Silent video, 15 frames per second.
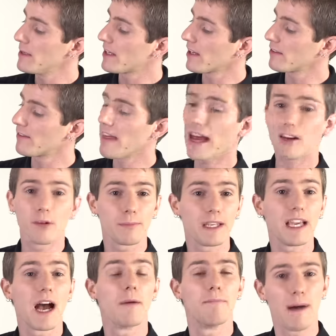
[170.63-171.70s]
because that'll
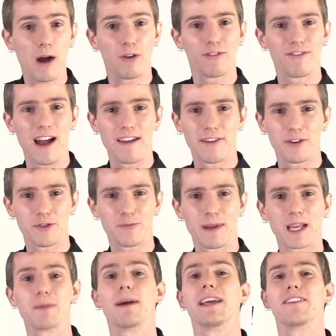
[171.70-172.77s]
be about 500
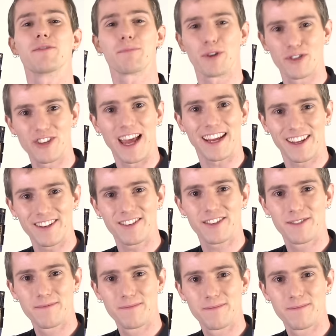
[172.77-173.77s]
megabytes per second.